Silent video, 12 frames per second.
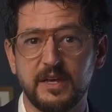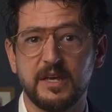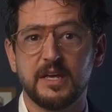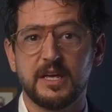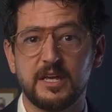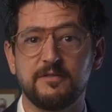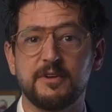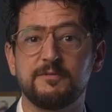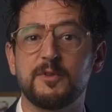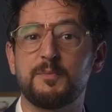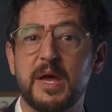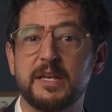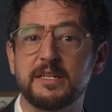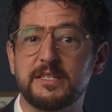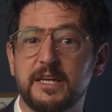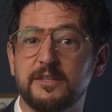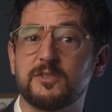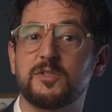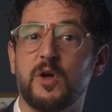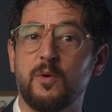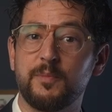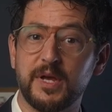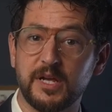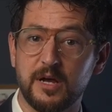Even if the pending sales don't
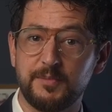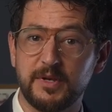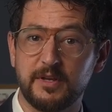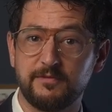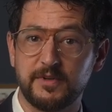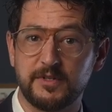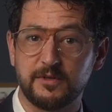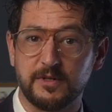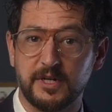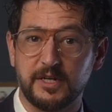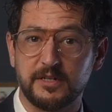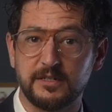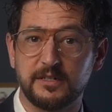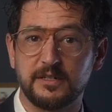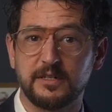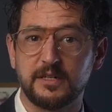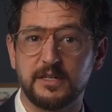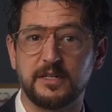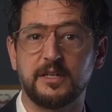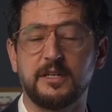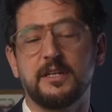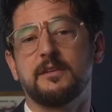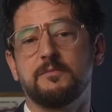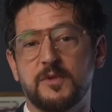pick up in inventory,
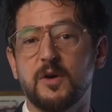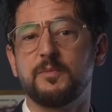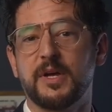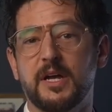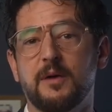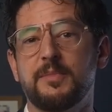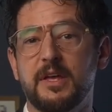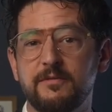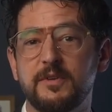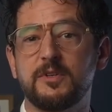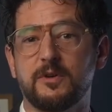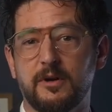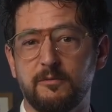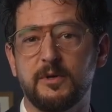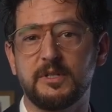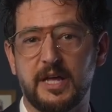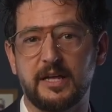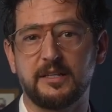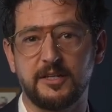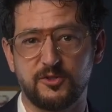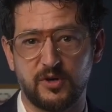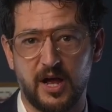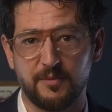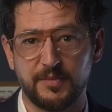inventory will likely
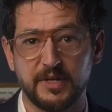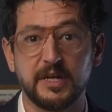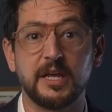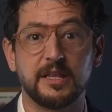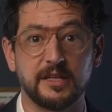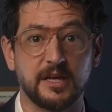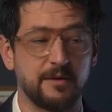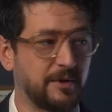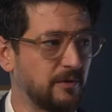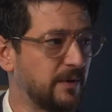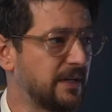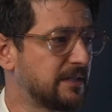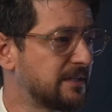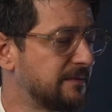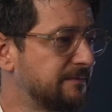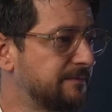drop in the coming weeks.